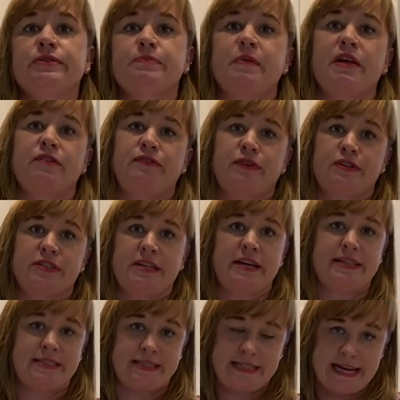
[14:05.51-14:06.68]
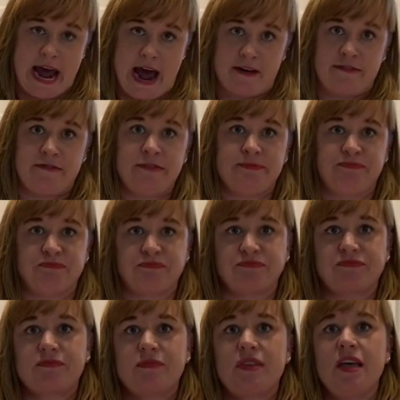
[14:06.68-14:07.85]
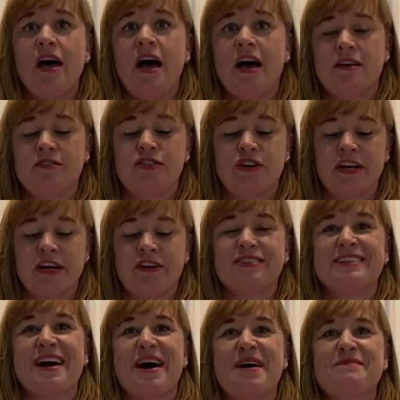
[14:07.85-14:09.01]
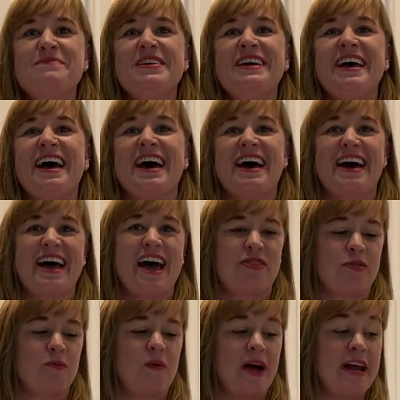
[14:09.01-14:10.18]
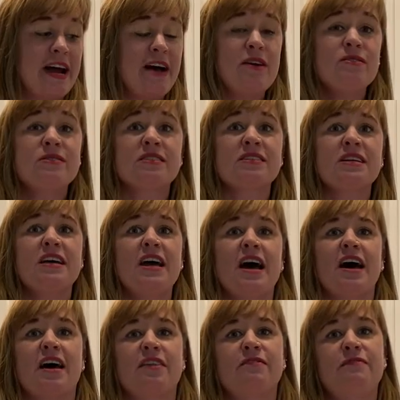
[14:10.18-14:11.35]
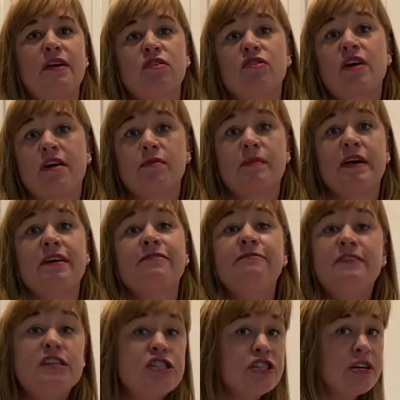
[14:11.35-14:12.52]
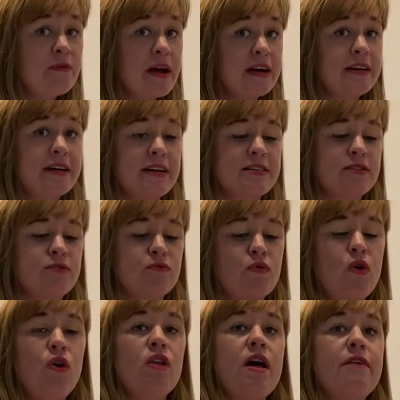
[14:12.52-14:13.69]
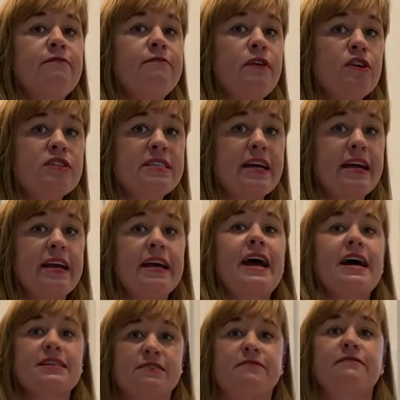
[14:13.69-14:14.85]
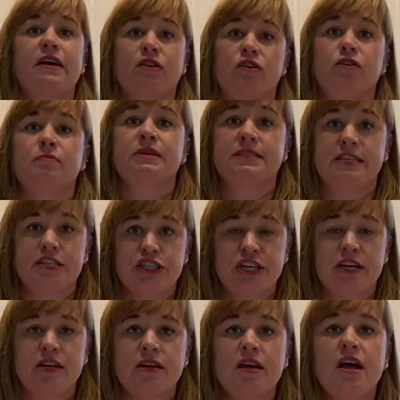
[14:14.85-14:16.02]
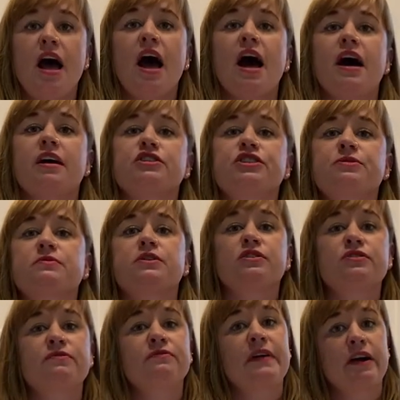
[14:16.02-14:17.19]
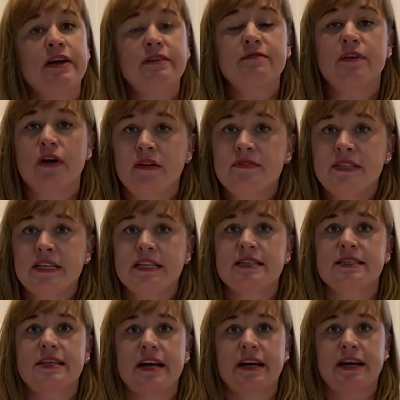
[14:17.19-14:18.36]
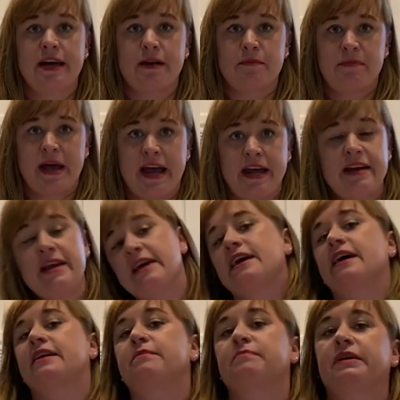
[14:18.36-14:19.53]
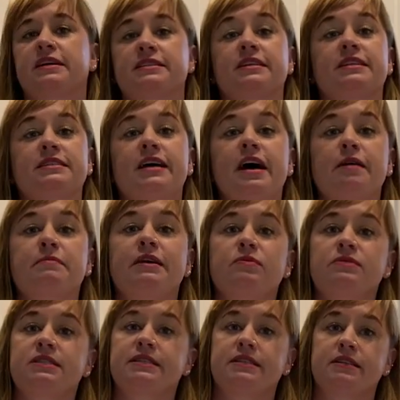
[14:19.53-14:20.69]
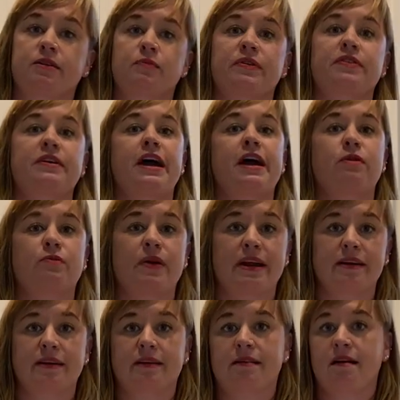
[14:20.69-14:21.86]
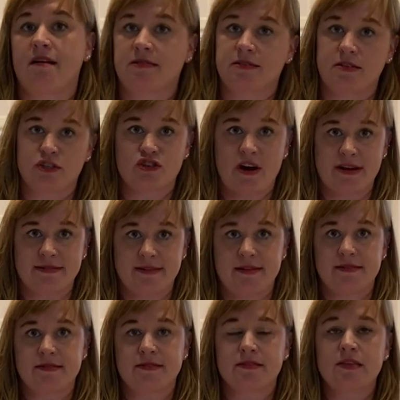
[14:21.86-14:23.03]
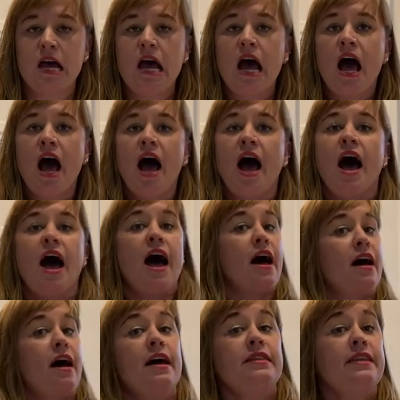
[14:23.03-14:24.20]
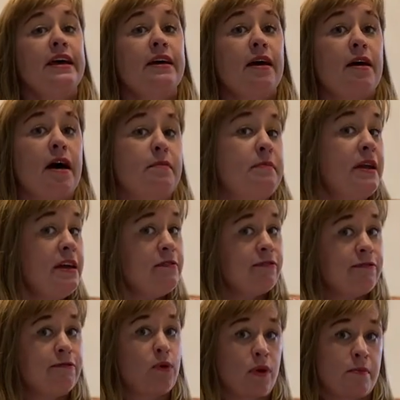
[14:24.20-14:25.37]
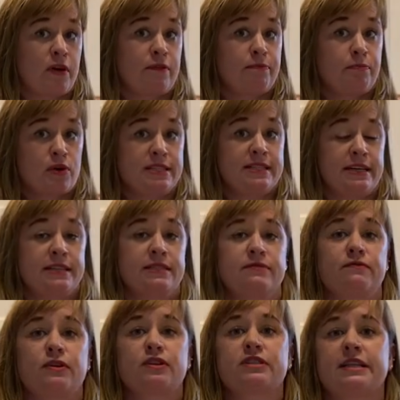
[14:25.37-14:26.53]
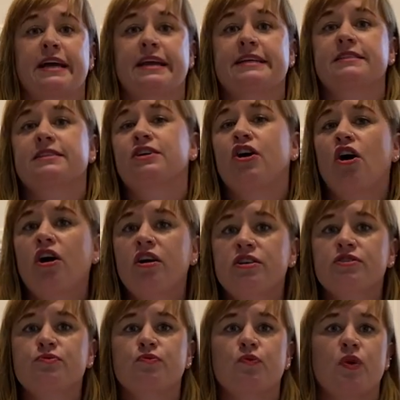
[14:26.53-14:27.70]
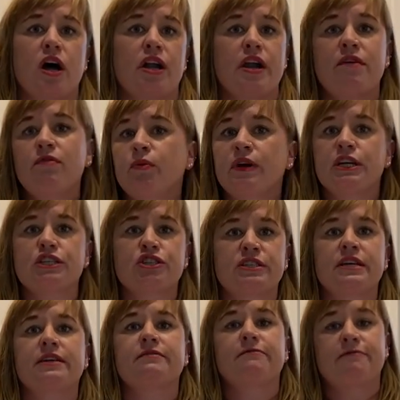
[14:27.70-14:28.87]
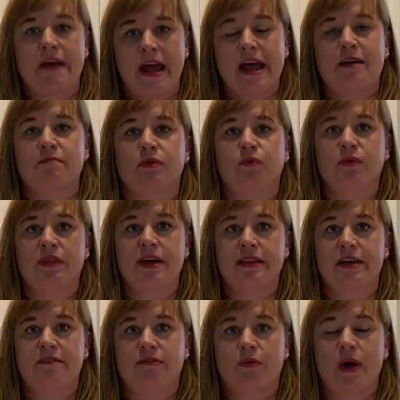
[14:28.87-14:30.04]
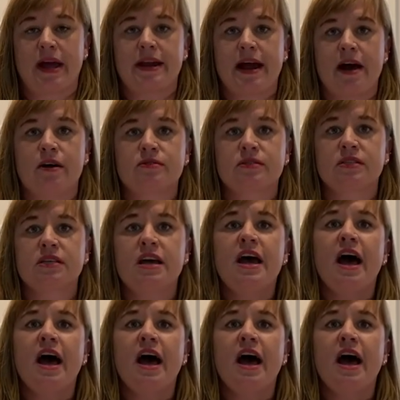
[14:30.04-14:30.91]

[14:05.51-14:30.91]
used by the First Lady's staff. Uh, during her time uh, at the White House, uh, the federal government officially recognized the role of First Lady as a federal position. Uh, she was also very involved in his second campaign uh, because at the time he was dealing with the Iranian hostage crisis. Uh, unlike many former presidents and first ladies, the Carters never were interested in fame when they left the White House.